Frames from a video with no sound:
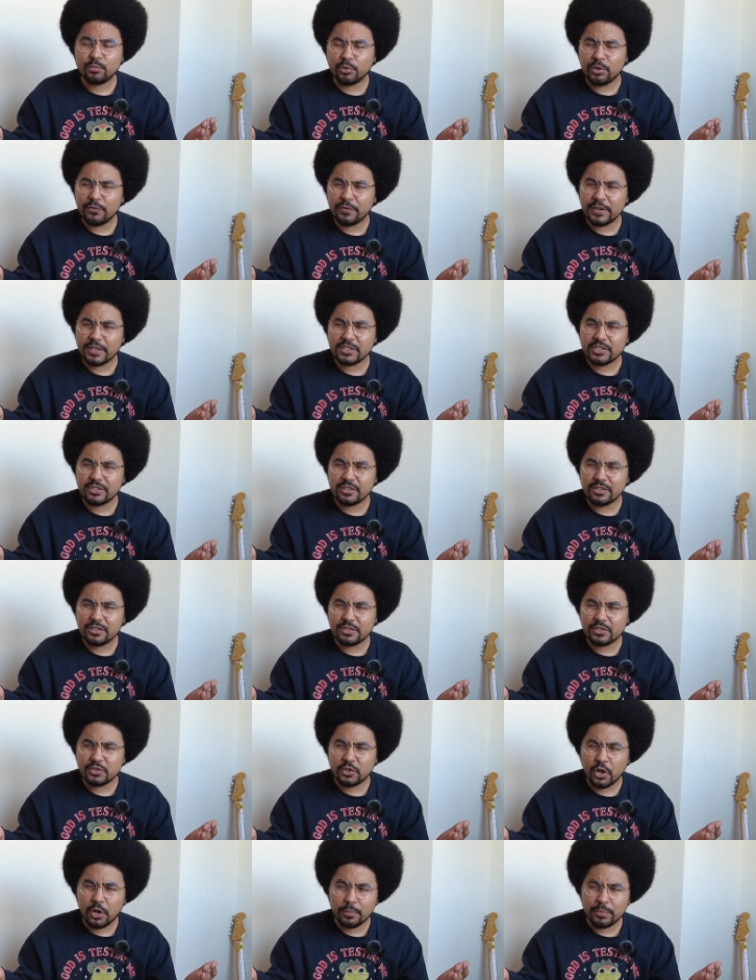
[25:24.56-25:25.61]
prefecture,
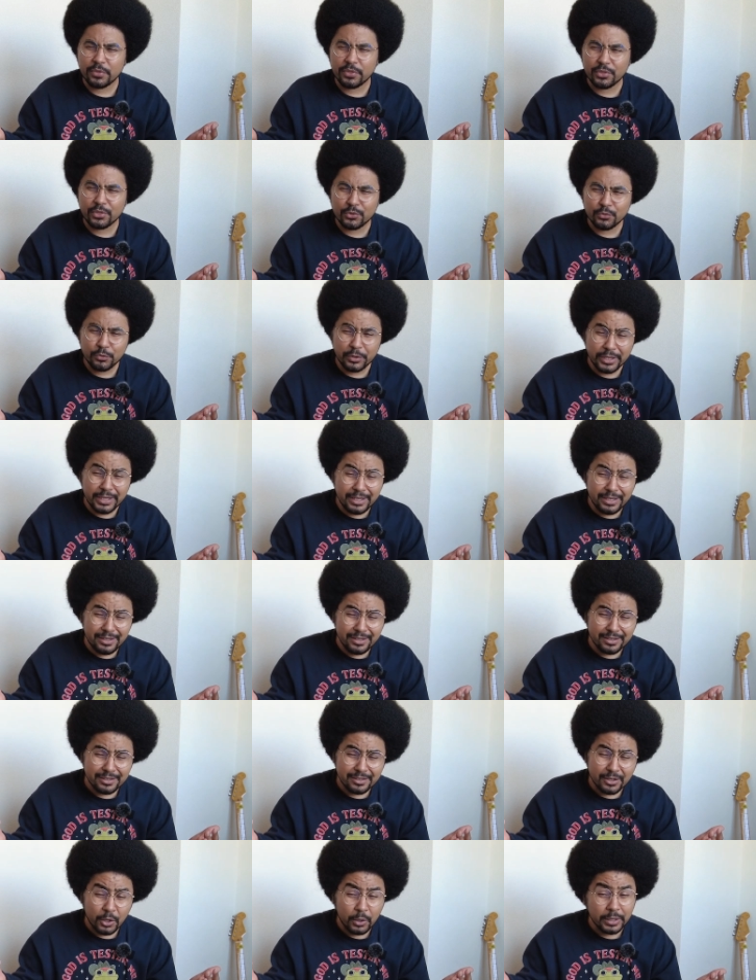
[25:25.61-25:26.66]
top 3,
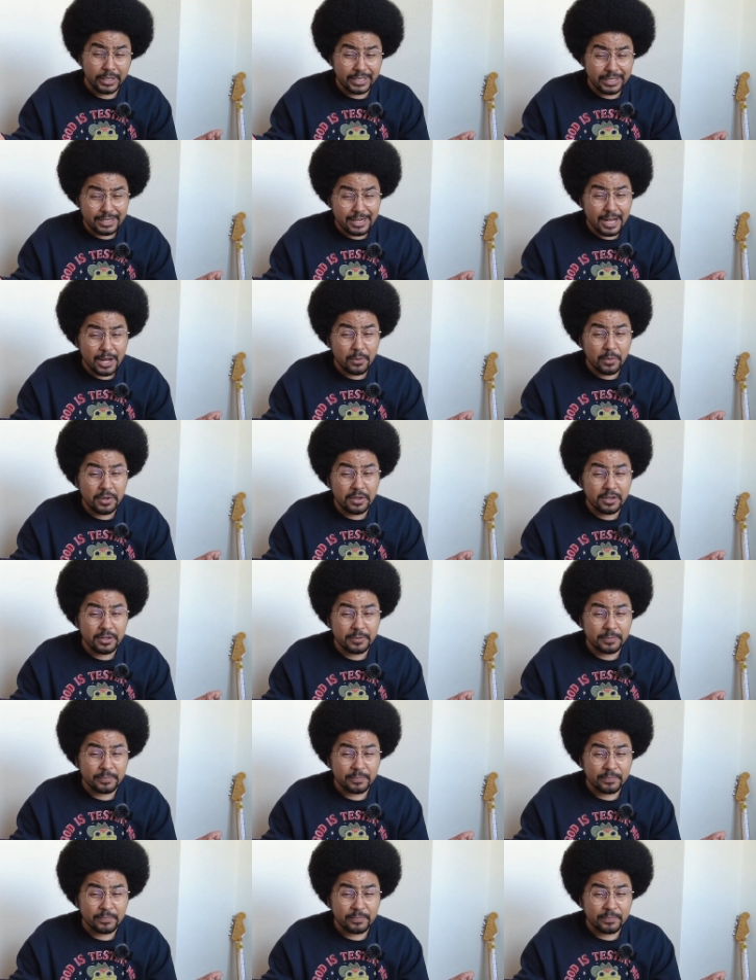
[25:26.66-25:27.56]
Okinawa?